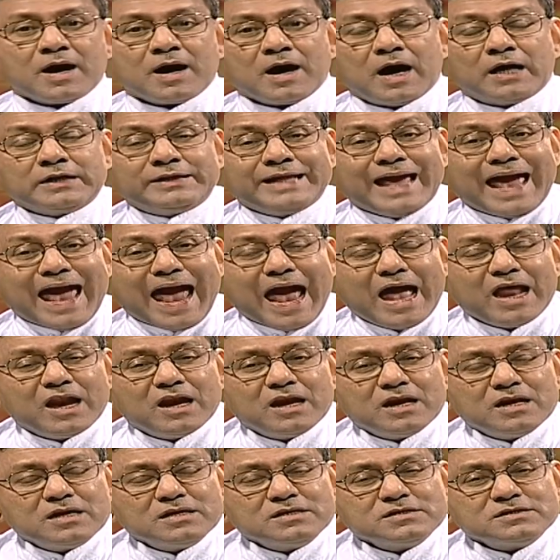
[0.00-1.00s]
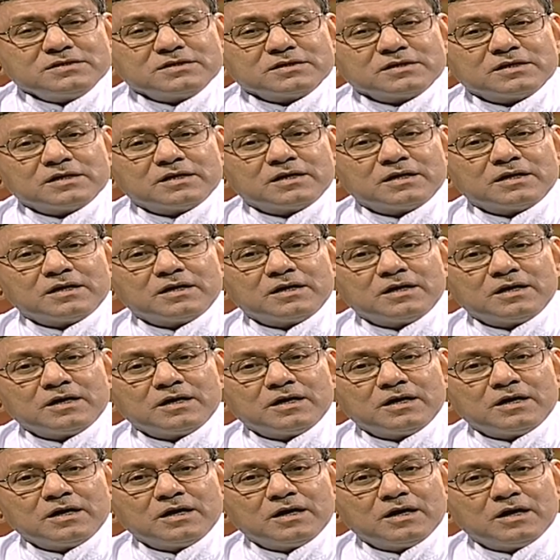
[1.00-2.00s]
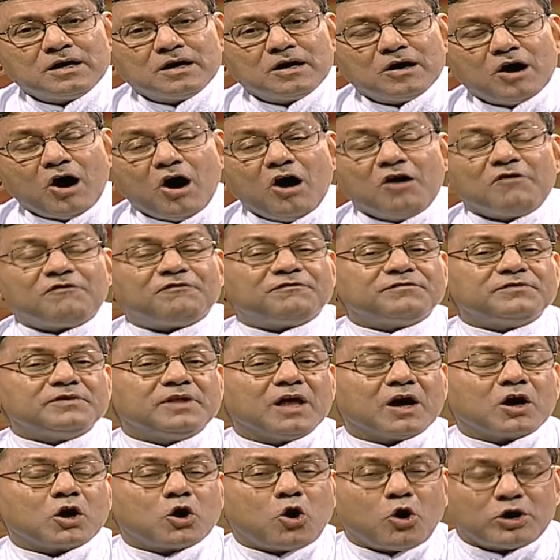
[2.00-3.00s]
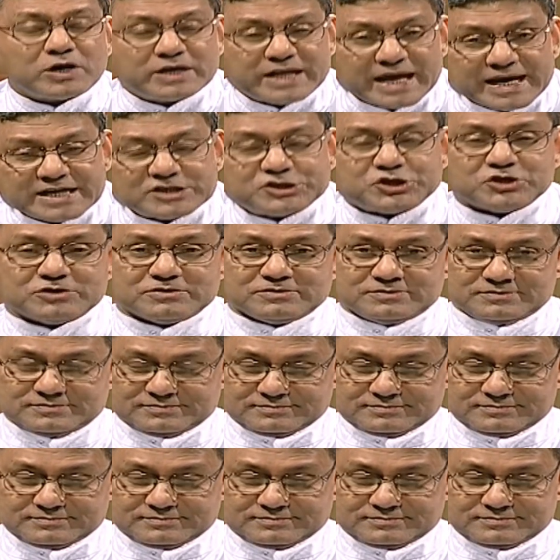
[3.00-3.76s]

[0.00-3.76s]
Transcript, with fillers: at the end of the quotation,